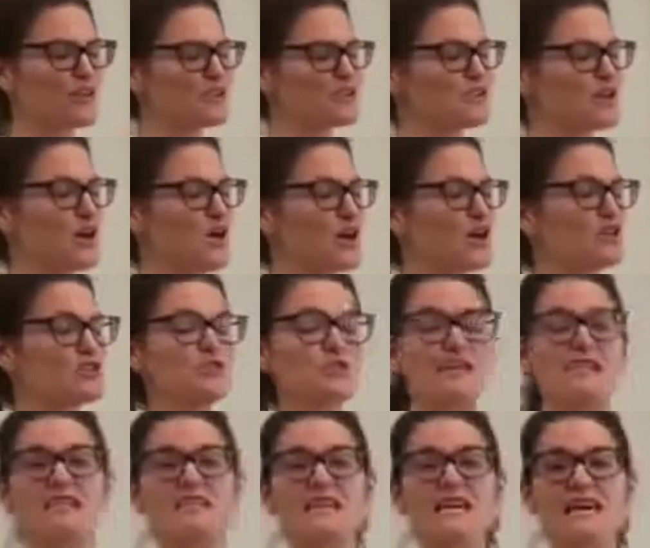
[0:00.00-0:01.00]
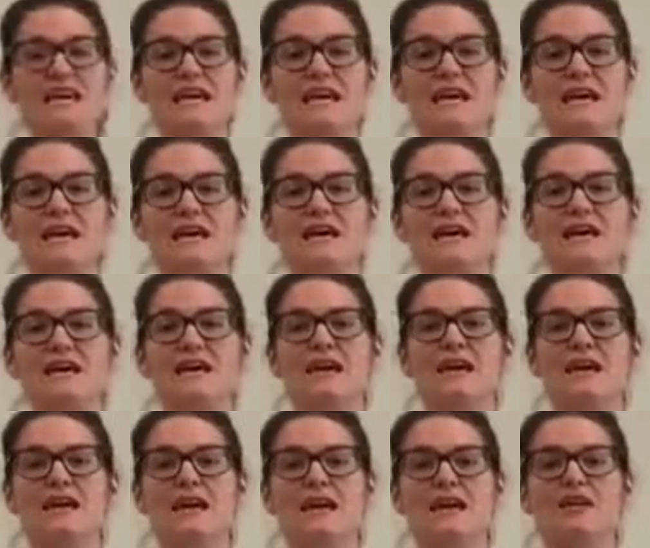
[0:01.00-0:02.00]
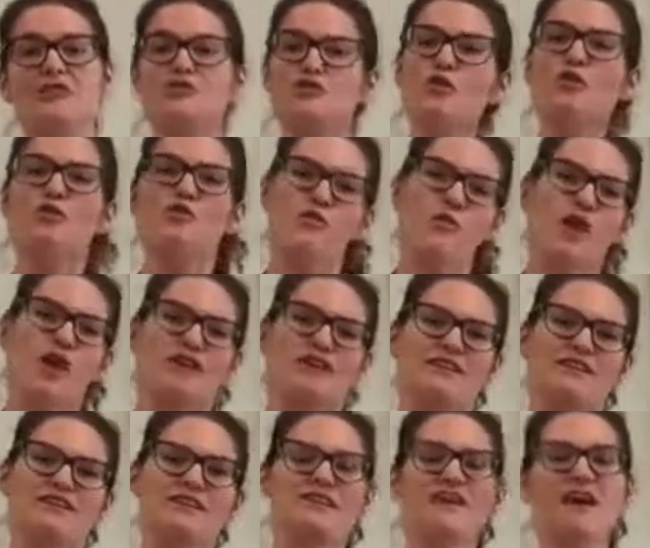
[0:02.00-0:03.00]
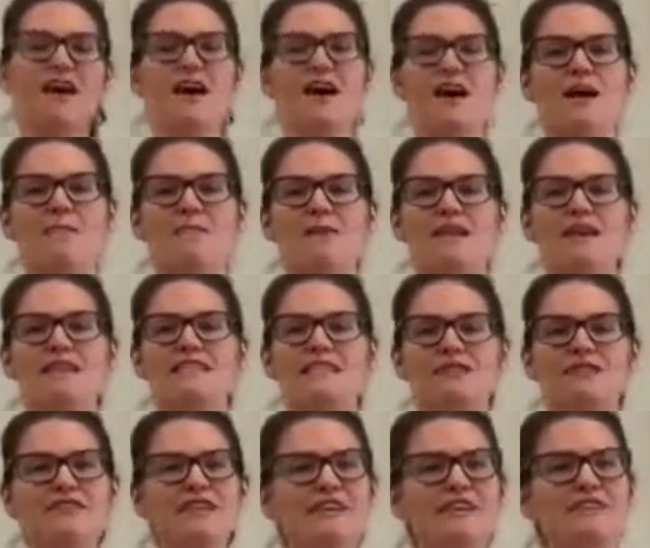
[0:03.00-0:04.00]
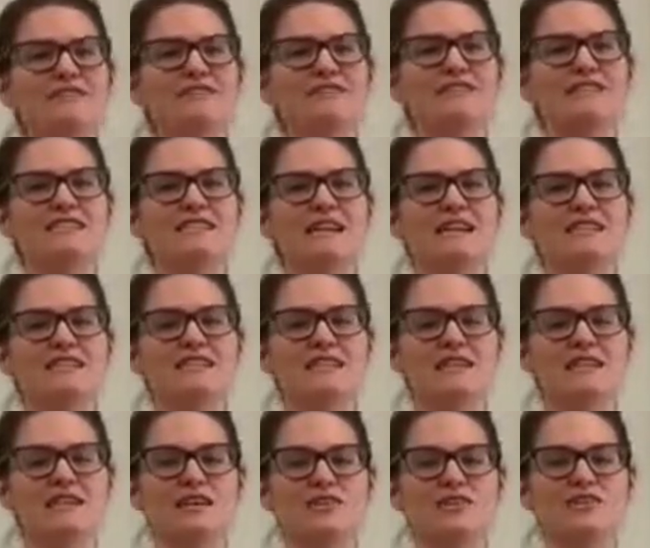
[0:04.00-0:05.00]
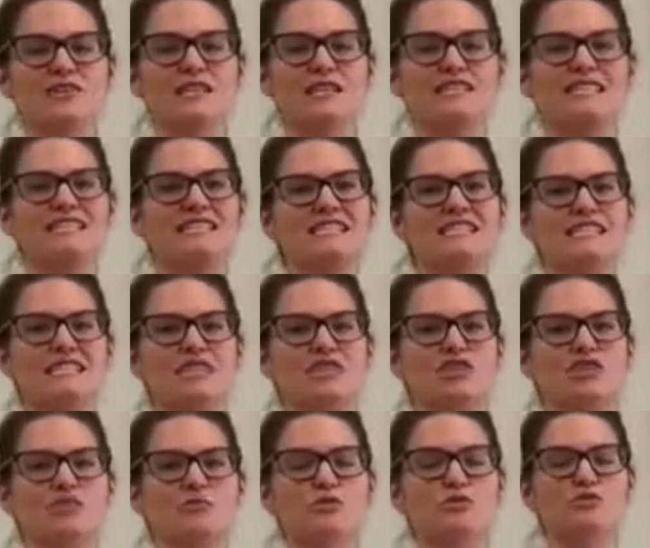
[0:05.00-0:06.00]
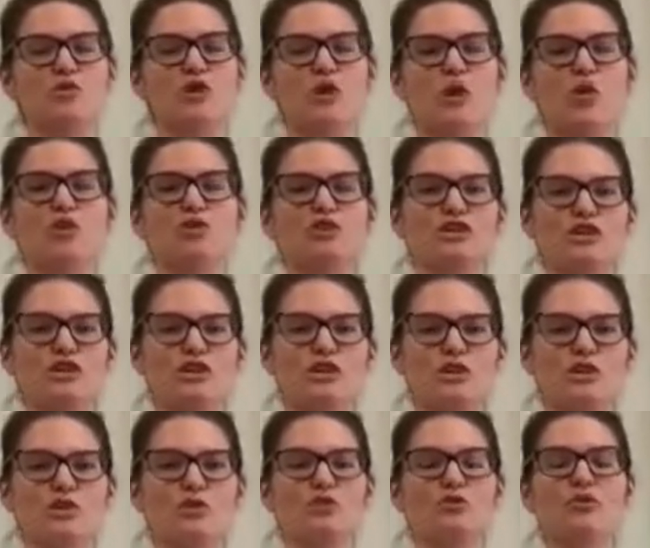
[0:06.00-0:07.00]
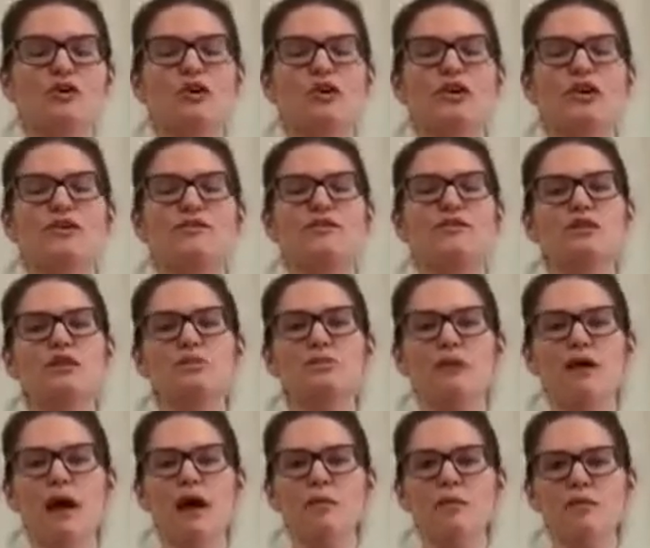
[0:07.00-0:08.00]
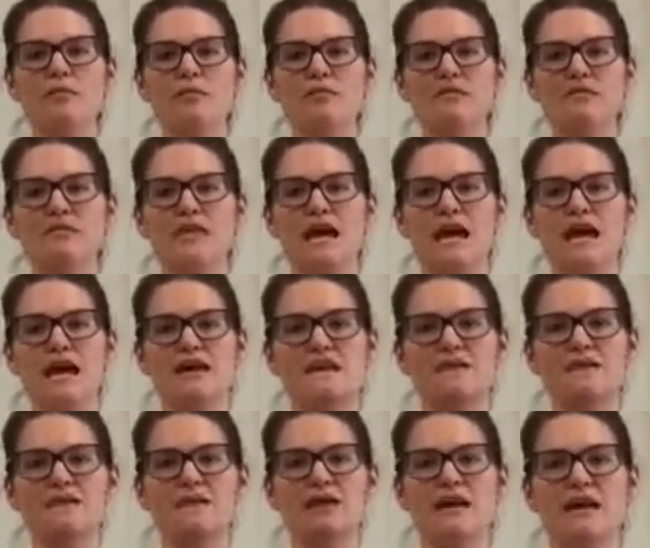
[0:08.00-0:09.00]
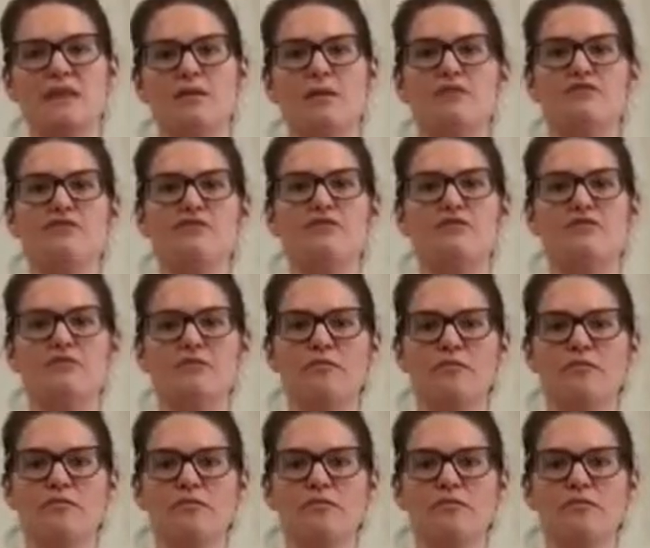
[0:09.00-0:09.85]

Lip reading: So as you can see, it sort of worked. It definitely gives the sense that there's this distinction between old and new. The only problem is that my sort of